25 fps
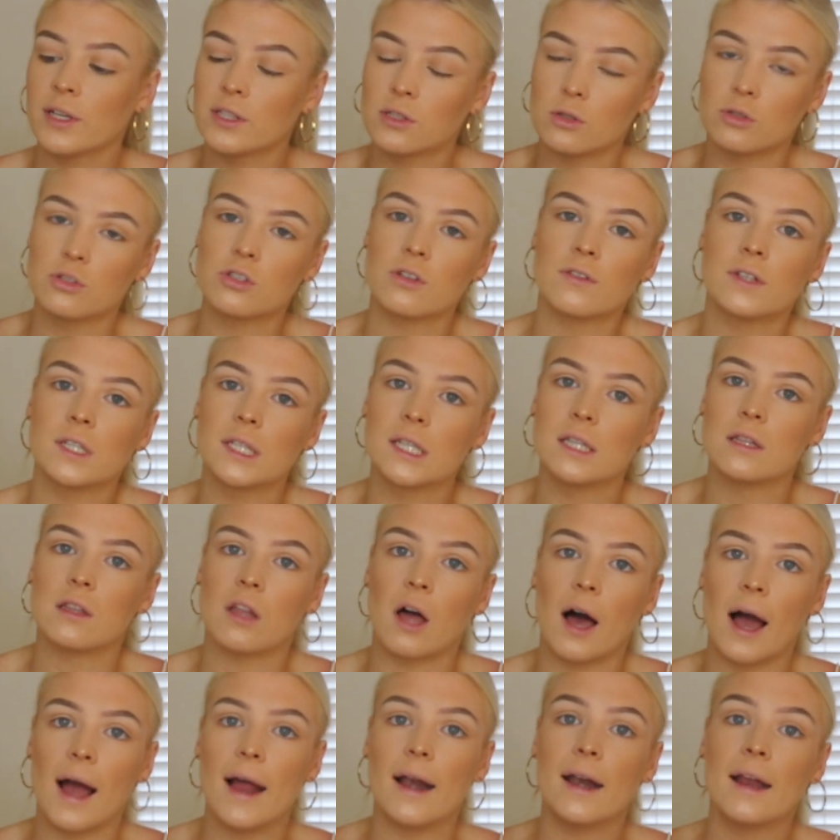It's also really
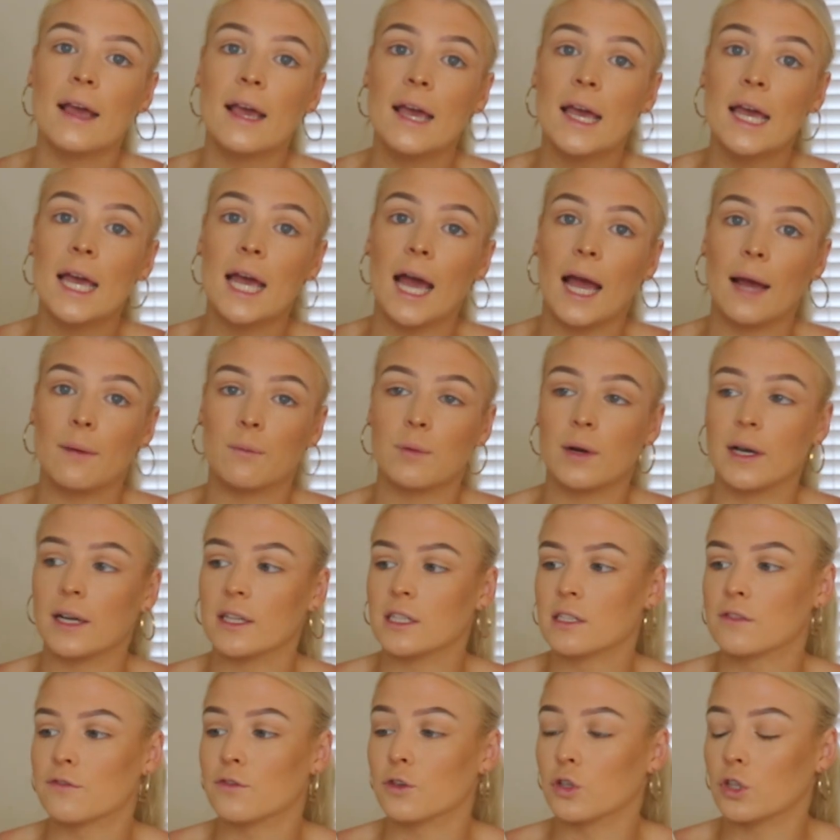light, and when
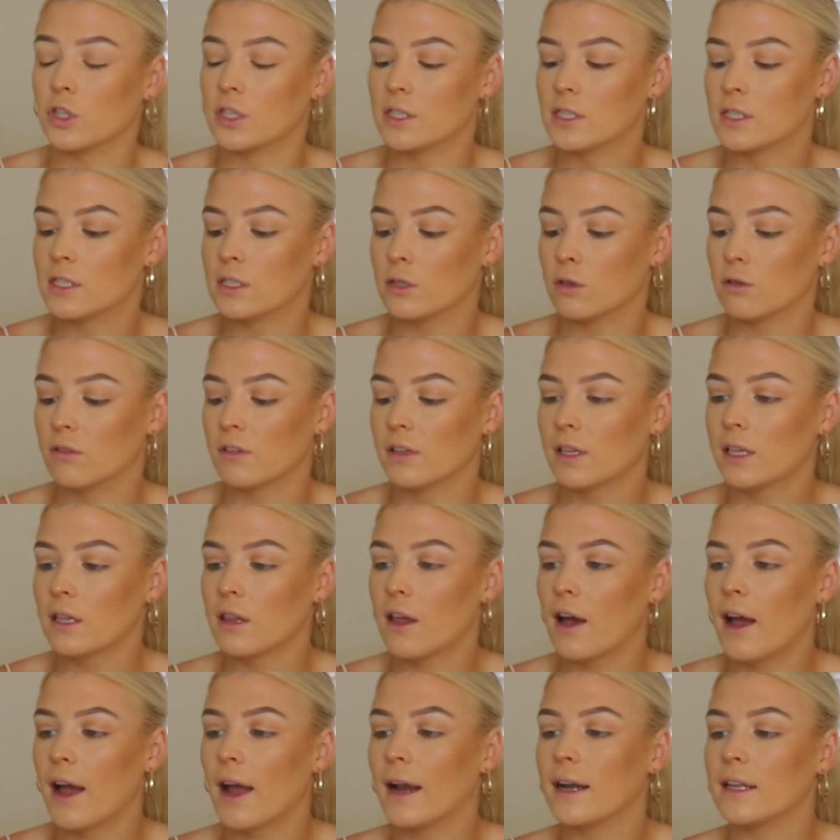it's full, it's still really
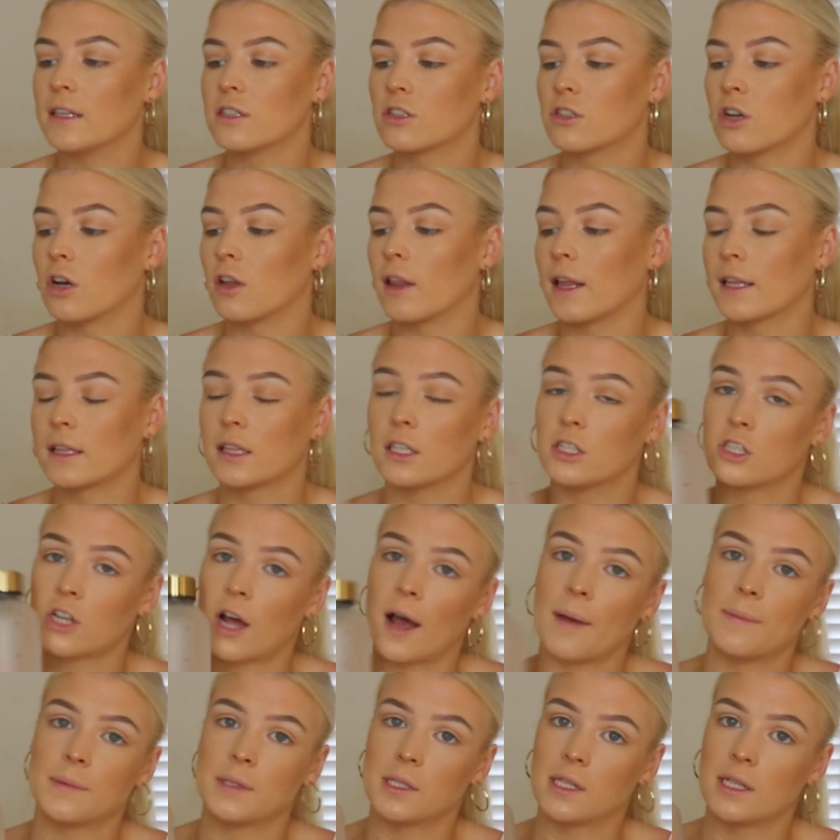light, and it's got like the
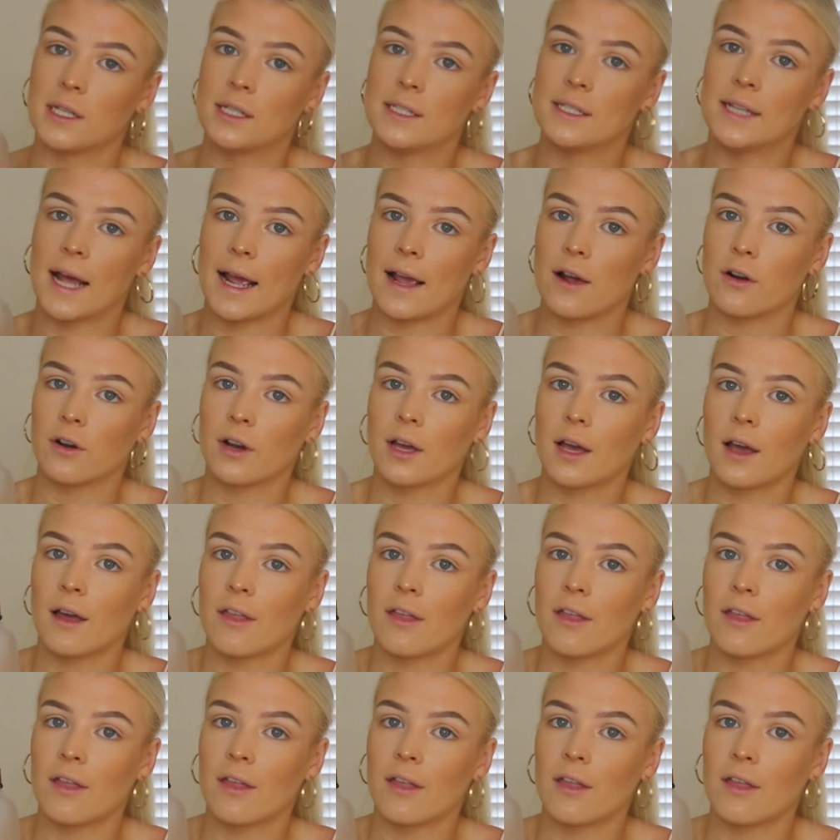times of the day on it.